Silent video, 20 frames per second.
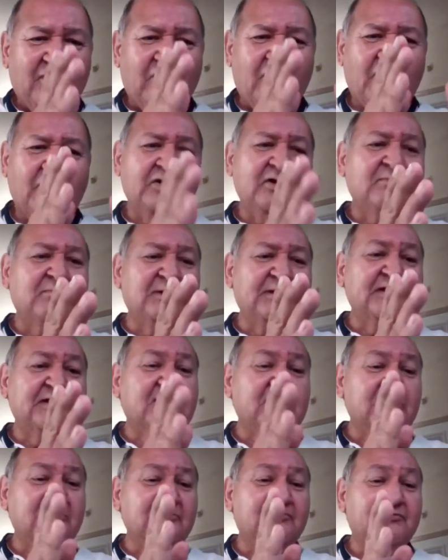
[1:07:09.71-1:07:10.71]
horribly
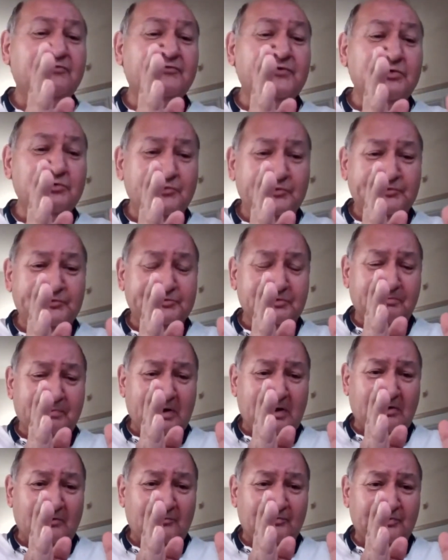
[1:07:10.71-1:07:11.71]
confused
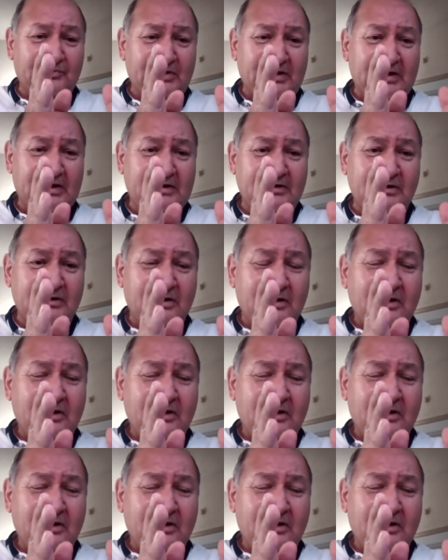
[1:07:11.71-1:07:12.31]
about that,